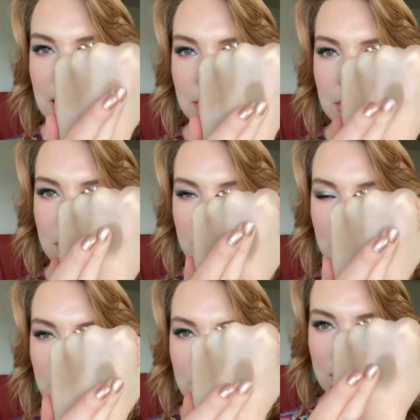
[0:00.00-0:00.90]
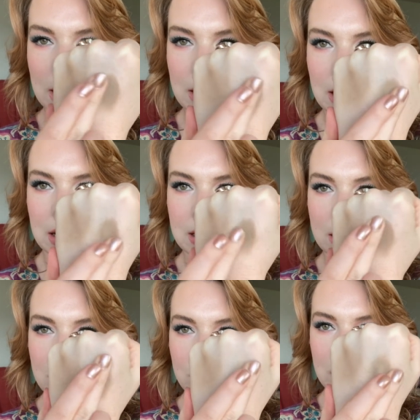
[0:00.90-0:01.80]
I'm just gonna put it right
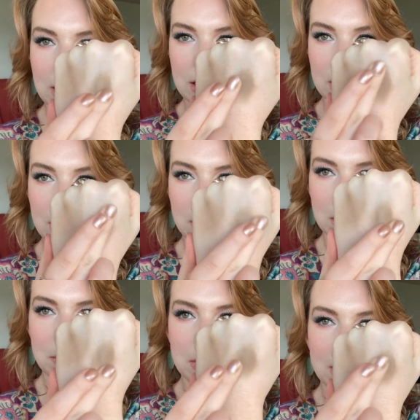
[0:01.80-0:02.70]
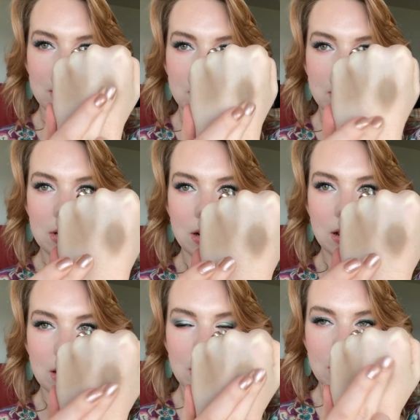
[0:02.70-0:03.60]
next so we can see them compared to each
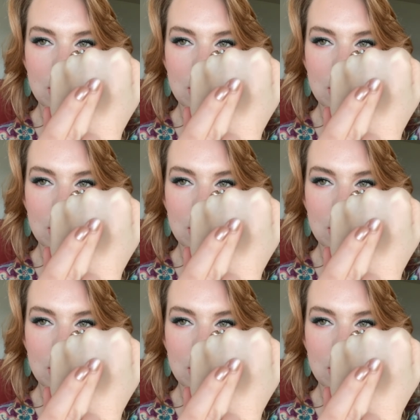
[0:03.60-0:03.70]
other.